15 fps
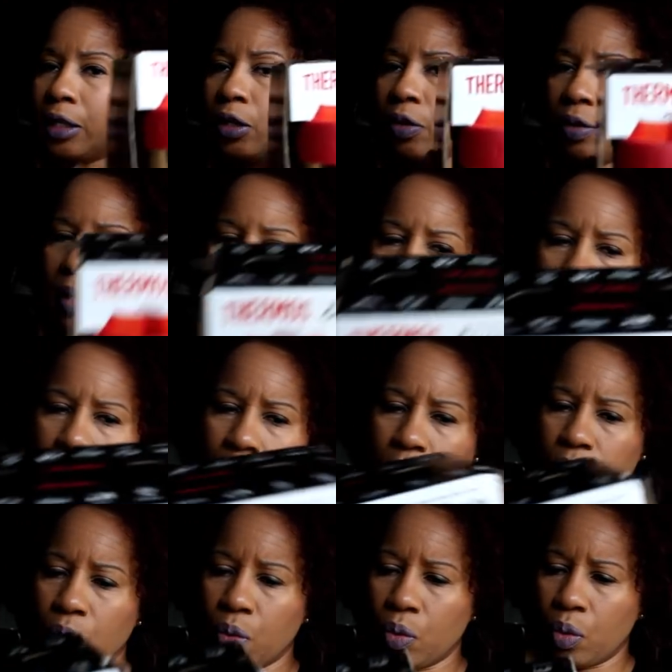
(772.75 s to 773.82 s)
so this was
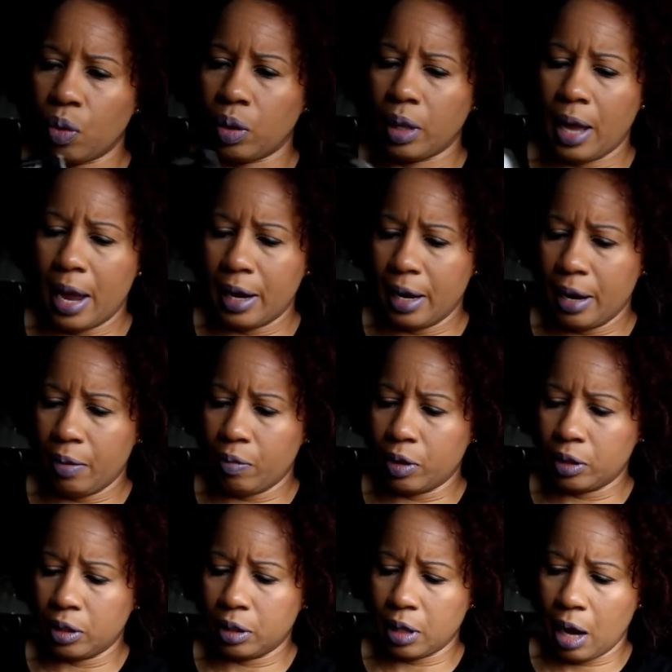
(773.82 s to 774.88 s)
cool and it
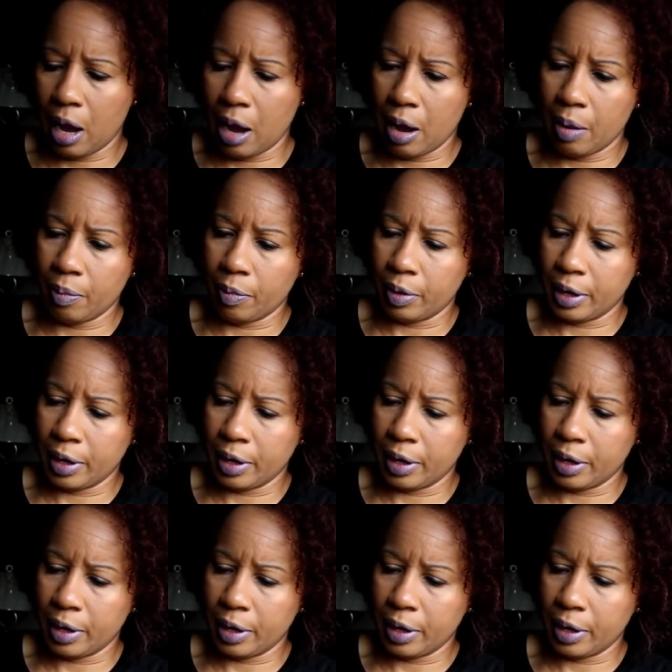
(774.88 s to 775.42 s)
was um,